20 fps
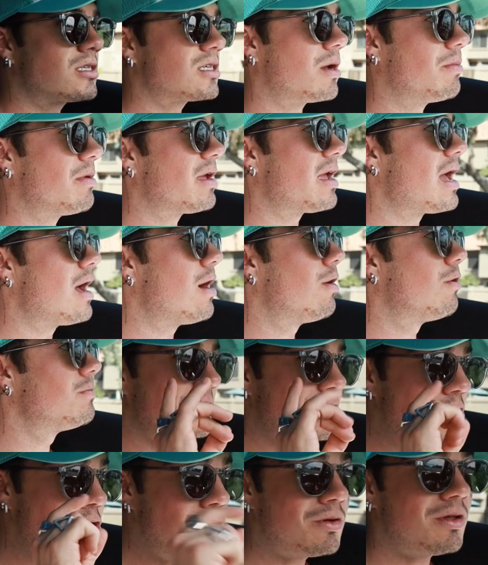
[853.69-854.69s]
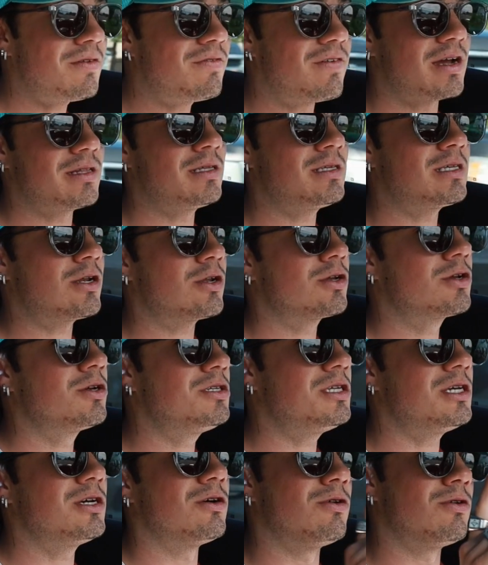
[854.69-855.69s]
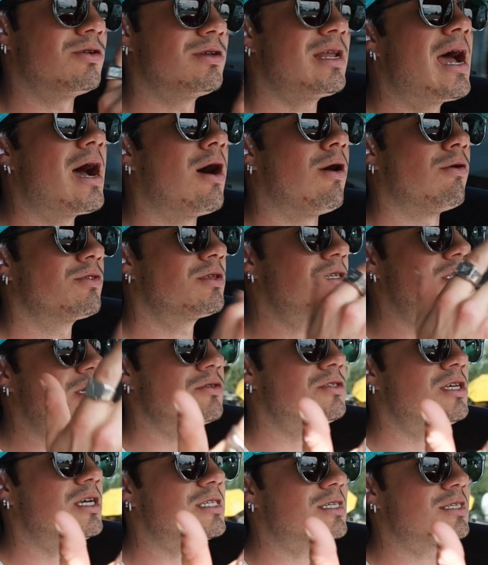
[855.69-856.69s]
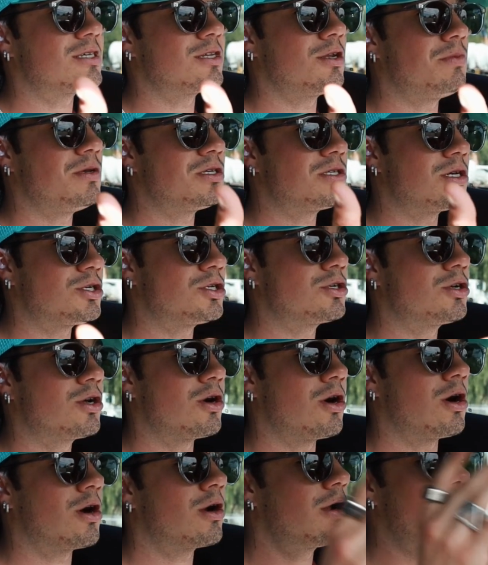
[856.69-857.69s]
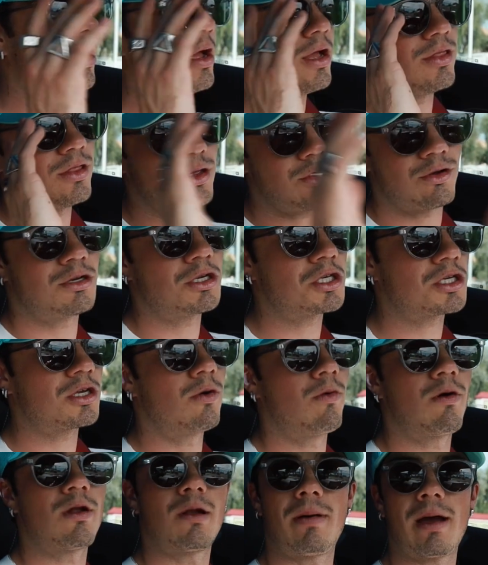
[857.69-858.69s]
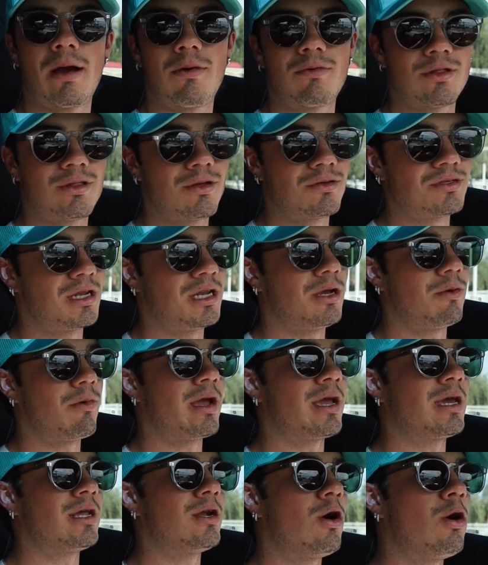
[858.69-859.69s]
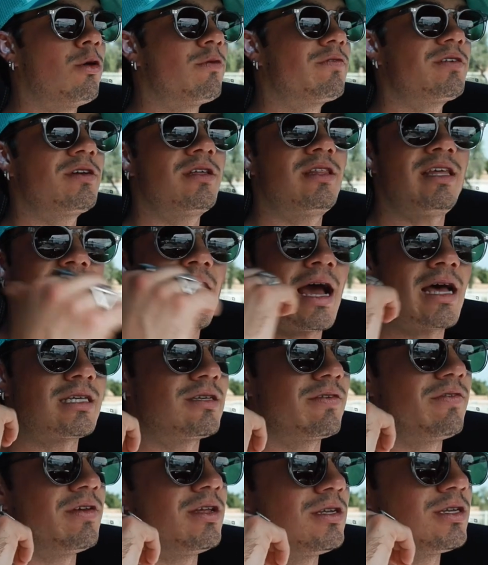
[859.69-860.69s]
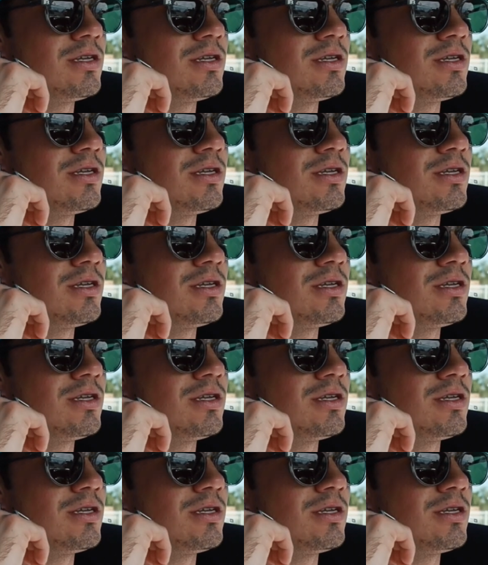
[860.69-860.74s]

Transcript: coming out, you can find these at a good deal. Now, the Z06 is gonna be such a good car that you're just gonna wanna buy one of those anyway. And hopefully the ass of it